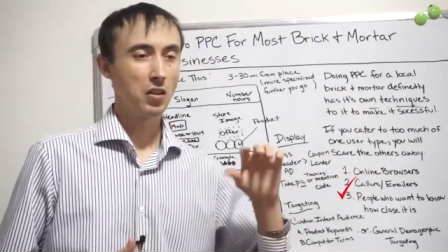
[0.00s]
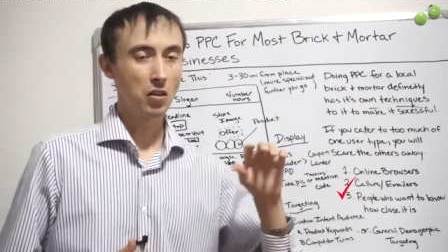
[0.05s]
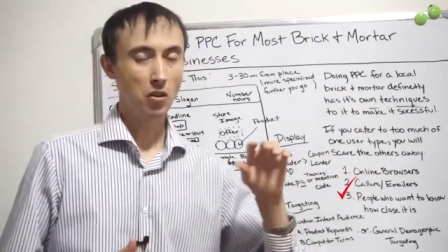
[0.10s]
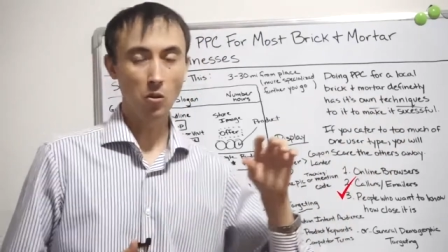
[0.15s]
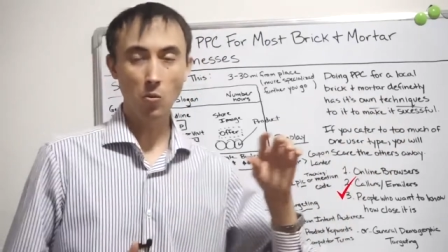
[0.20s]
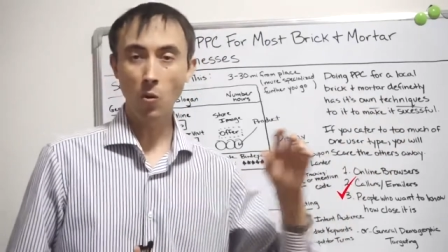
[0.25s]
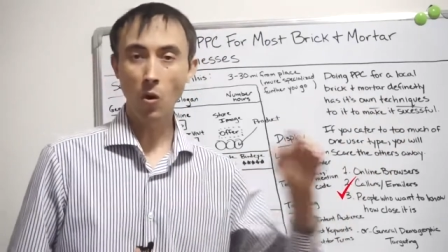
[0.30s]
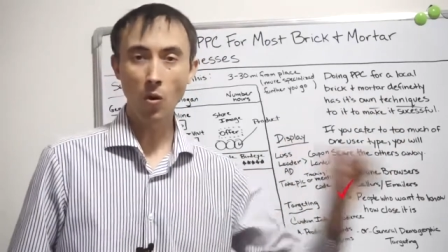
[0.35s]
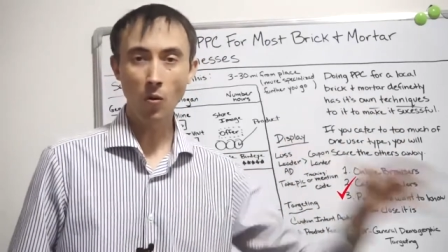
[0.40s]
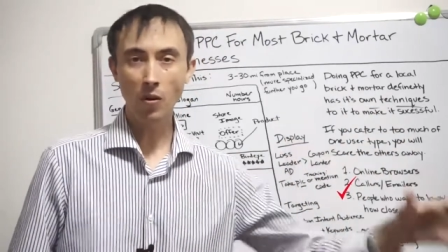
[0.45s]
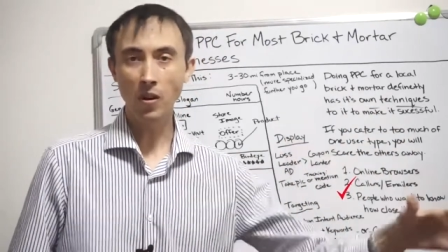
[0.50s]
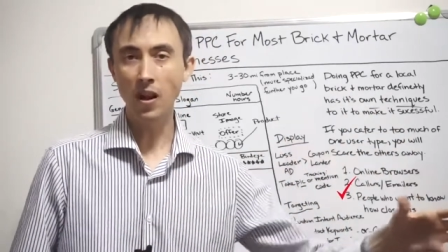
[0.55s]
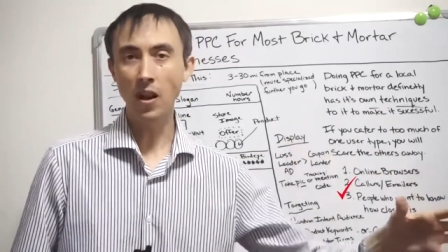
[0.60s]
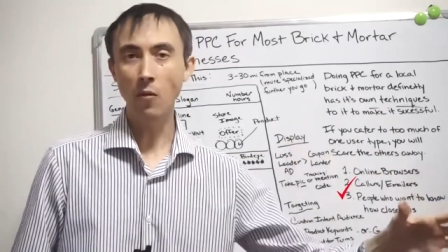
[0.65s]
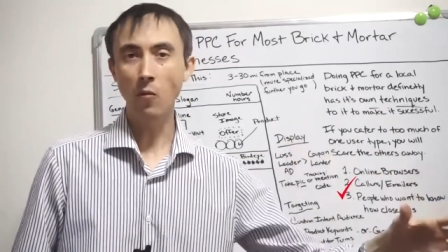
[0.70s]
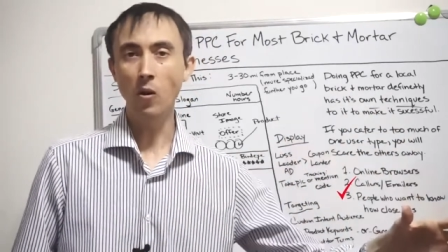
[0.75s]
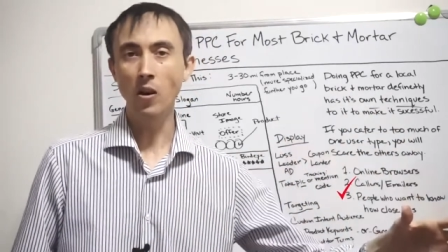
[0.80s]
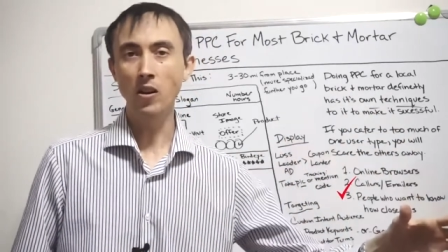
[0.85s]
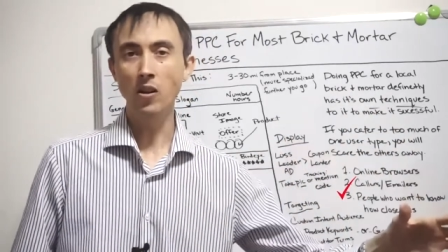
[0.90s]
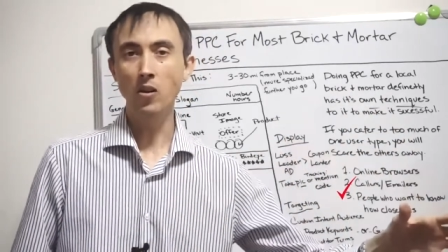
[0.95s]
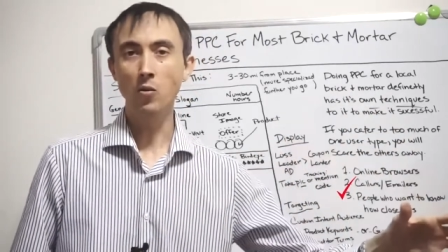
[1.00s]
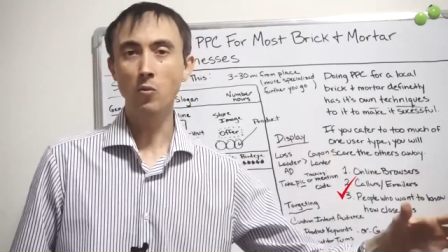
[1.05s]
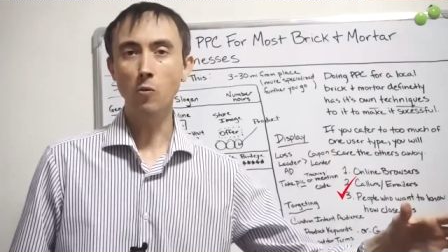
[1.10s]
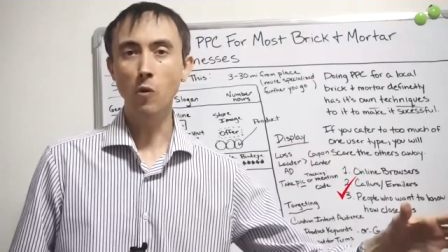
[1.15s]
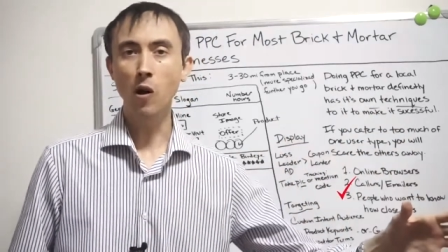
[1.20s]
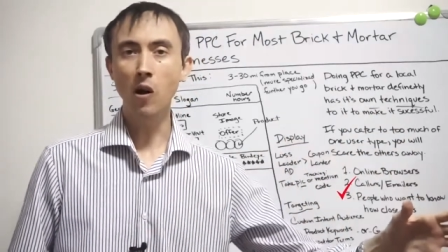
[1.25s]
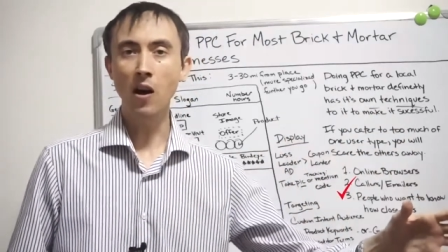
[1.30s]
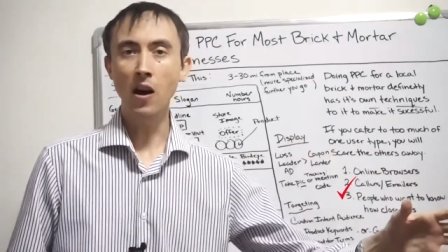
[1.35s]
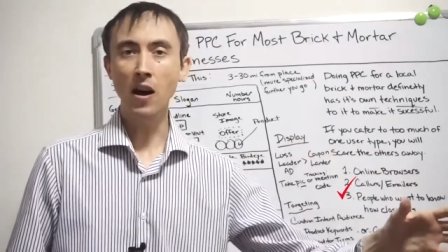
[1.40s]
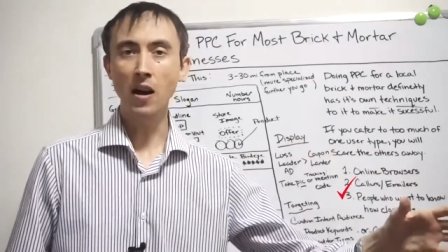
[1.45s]
you won't get what you
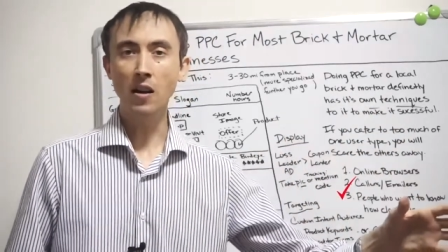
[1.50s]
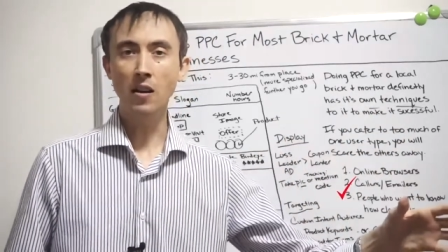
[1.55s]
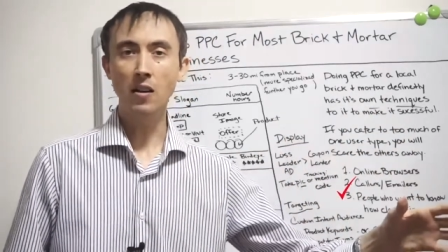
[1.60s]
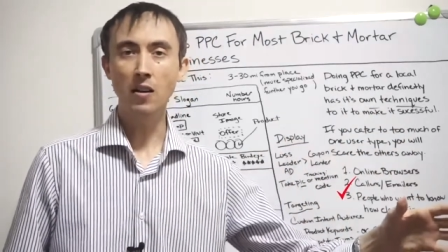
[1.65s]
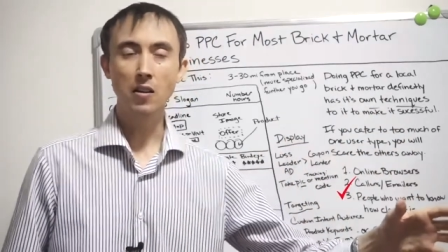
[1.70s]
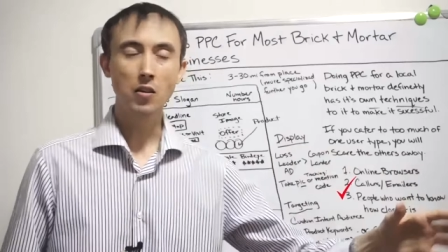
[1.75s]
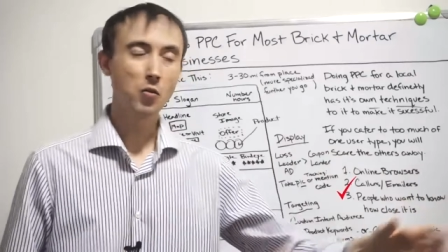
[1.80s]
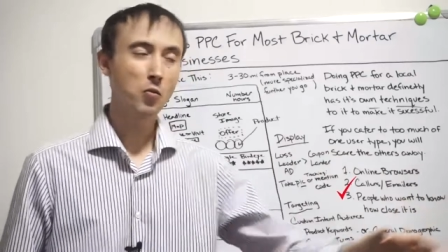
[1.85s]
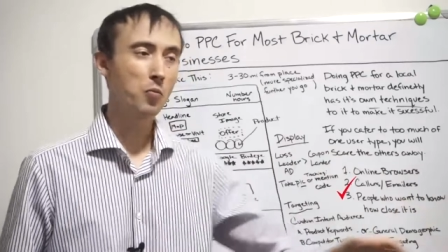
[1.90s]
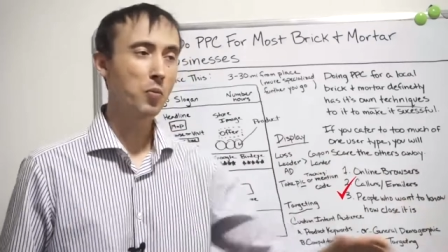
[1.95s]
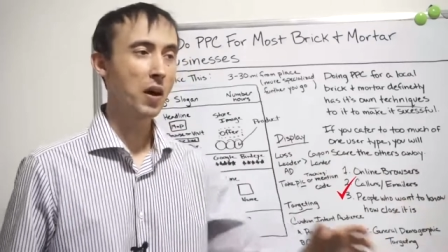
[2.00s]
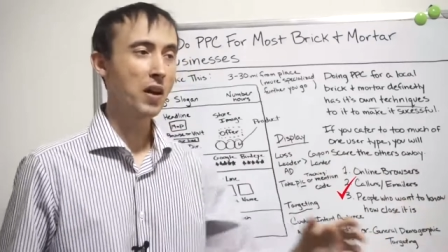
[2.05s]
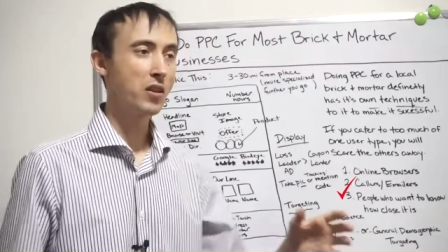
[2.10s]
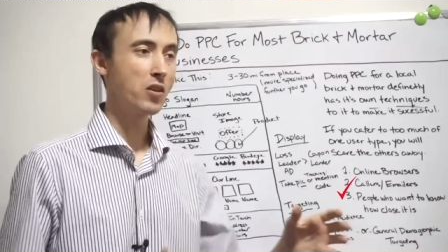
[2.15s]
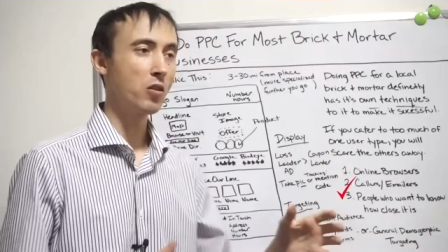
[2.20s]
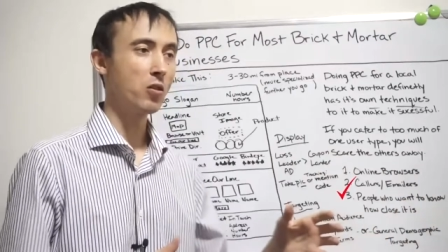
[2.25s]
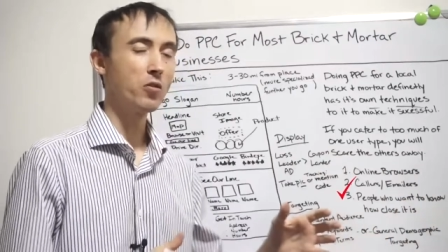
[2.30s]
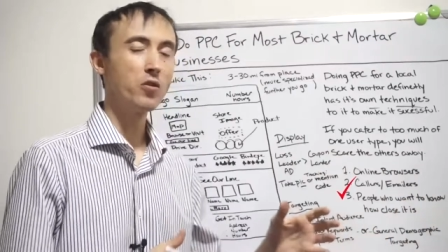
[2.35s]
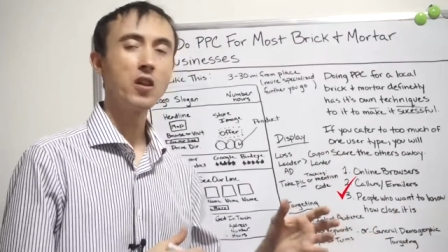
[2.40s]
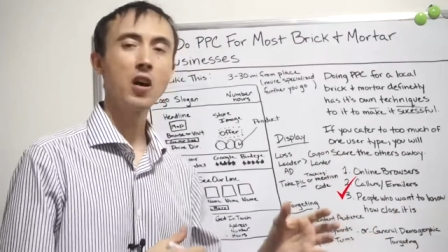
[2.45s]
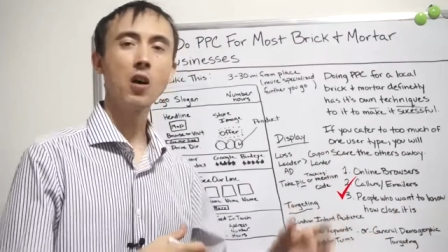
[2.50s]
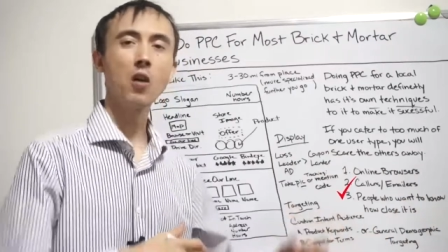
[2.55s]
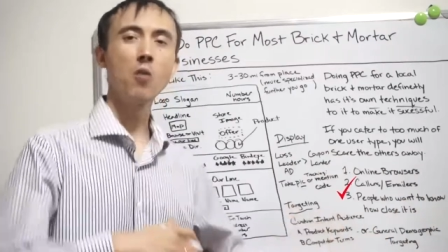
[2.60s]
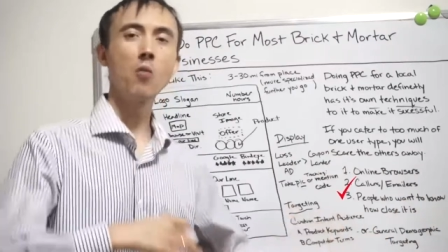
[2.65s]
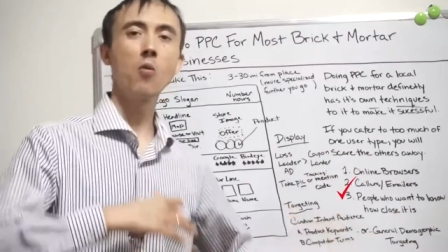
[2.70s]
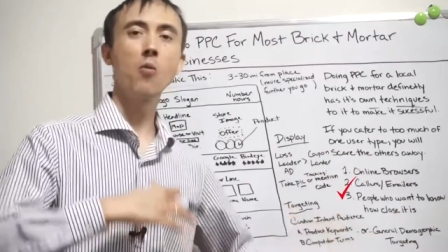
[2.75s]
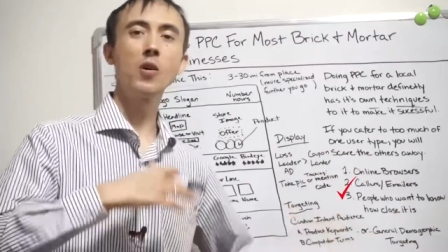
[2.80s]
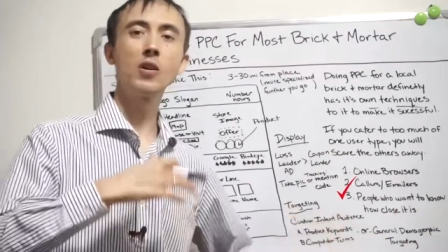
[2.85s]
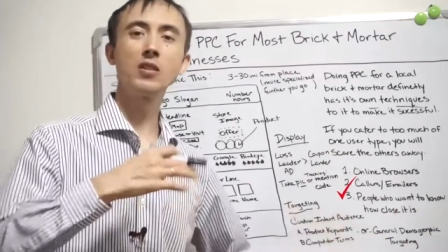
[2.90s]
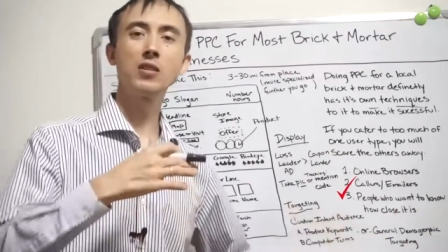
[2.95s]
want, but you'll know
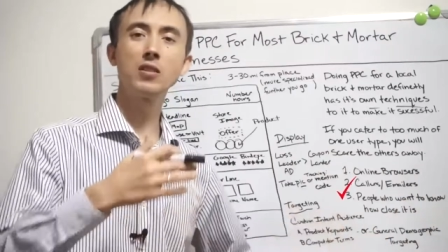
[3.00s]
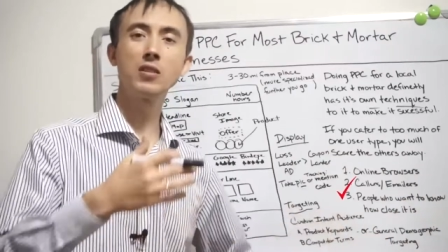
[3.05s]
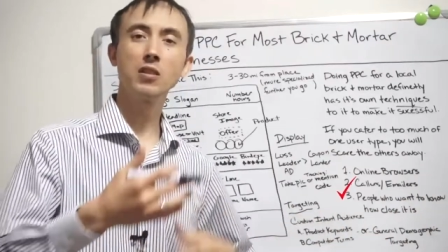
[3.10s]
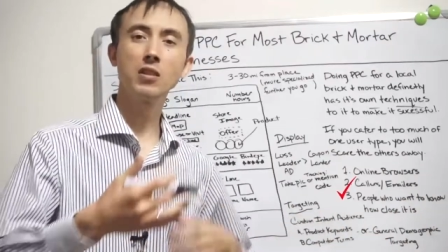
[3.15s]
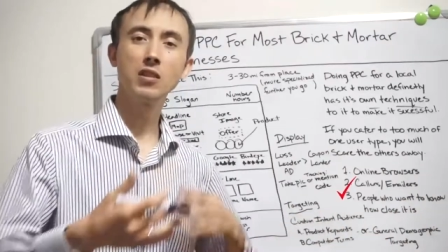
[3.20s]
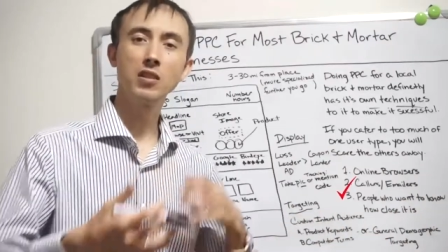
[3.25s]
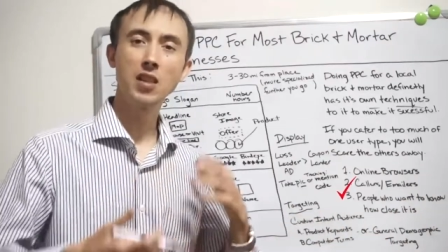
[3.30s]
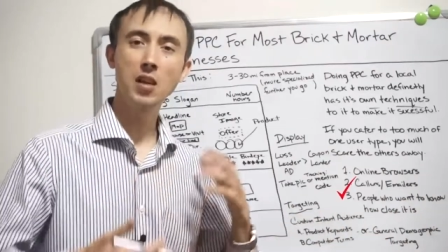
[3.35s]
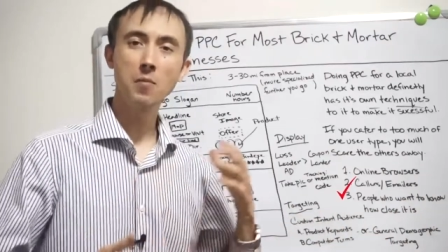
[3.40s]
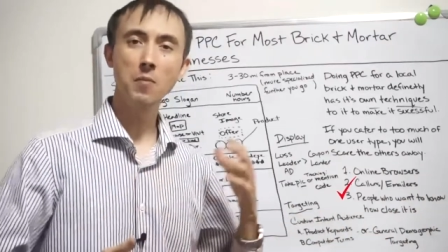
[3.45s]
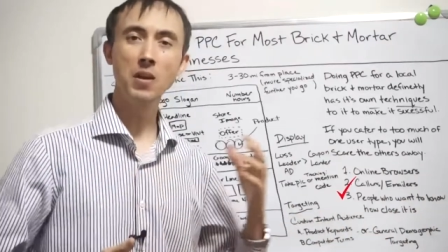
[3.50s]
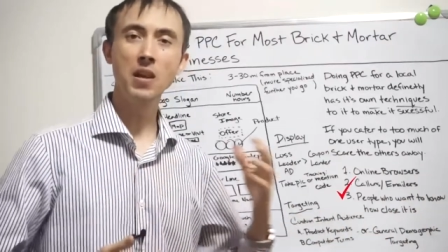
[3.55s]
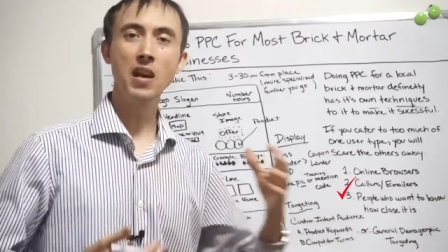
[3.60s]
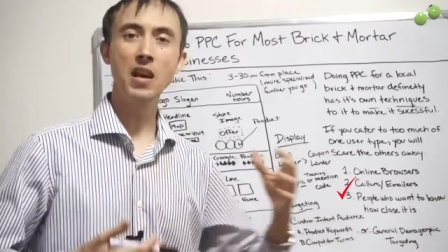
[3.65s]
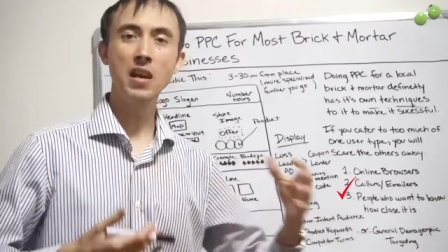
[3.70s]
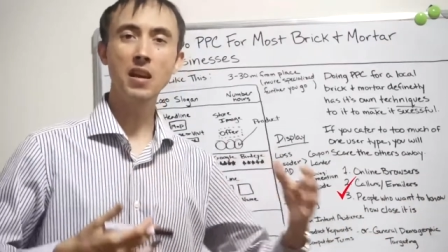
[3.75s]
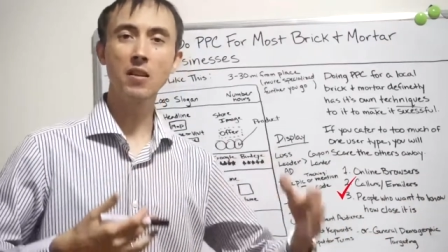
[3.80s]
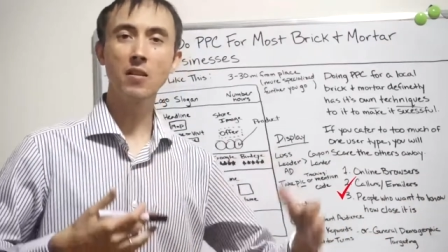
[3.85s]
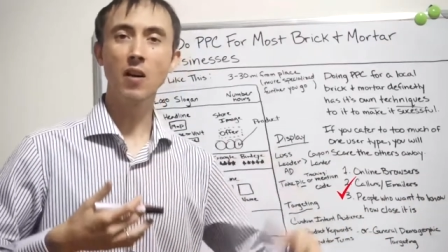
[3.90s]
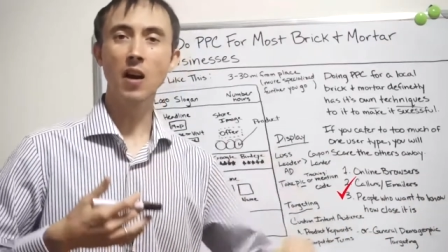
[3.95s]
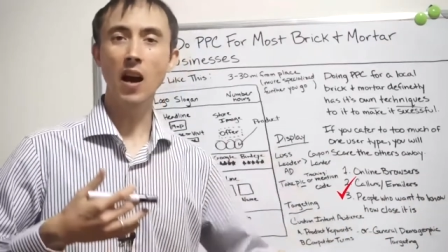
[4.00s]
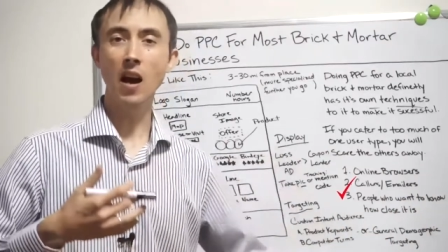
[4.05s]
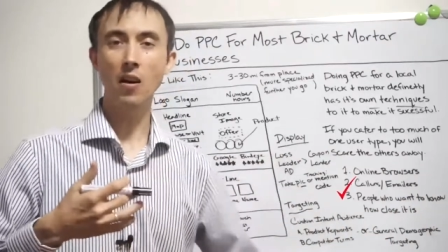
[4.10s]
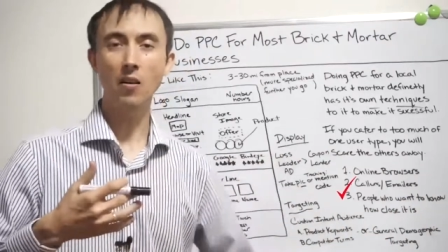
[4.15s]
what to eliminate,